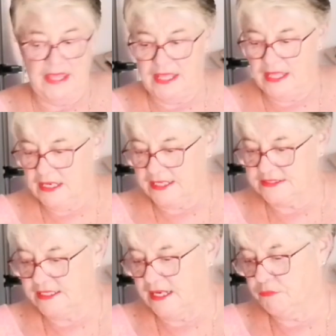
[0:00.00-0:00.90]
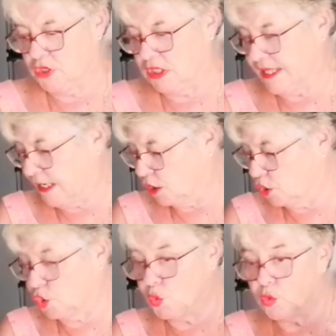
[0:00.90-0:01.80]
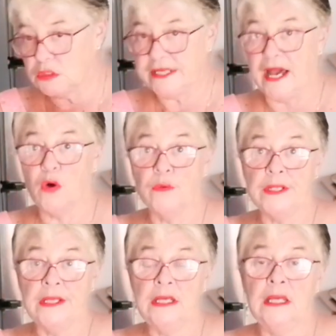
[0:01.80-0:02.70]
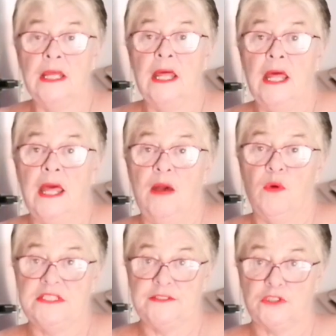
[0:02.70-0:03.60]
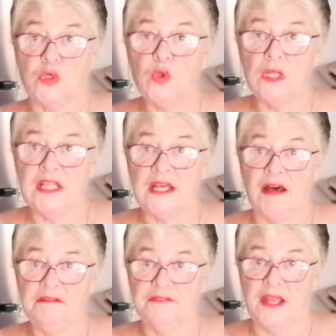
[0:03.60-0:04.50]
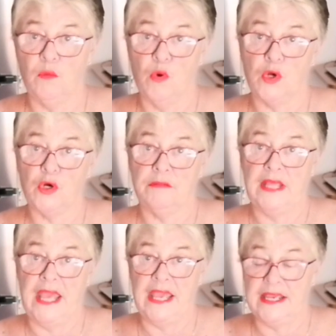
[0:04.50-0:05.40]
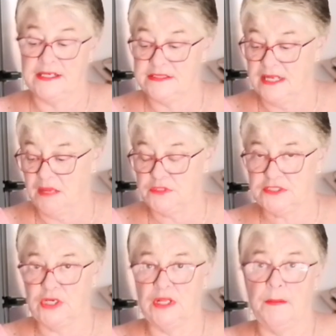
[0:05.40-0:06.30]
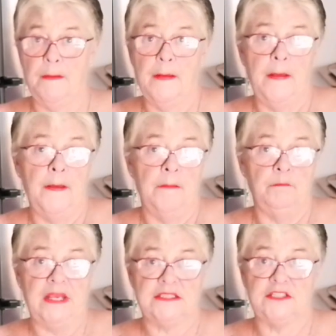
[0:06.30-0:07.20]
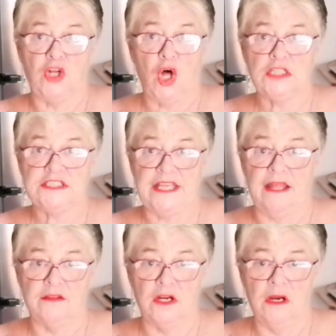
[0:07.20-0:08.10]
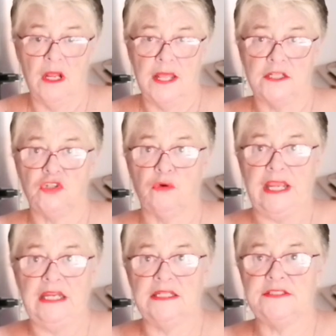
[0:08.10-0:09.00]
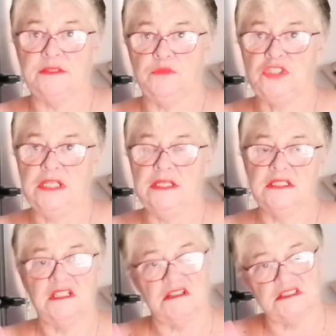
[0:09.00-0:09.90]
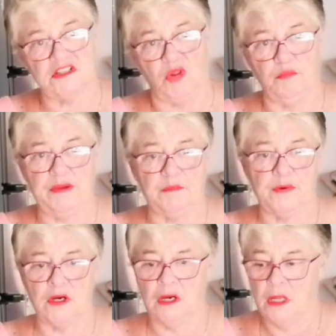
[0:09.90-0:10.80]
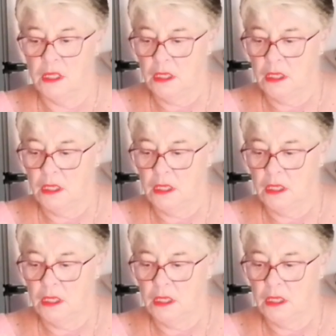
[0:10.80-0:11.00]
then, like I said, I'm going to let it cool down. And once it's cool enough that it won't cook the eggs, then I'm just going to mix it all together and grate in some cheese, a little salt and pepper,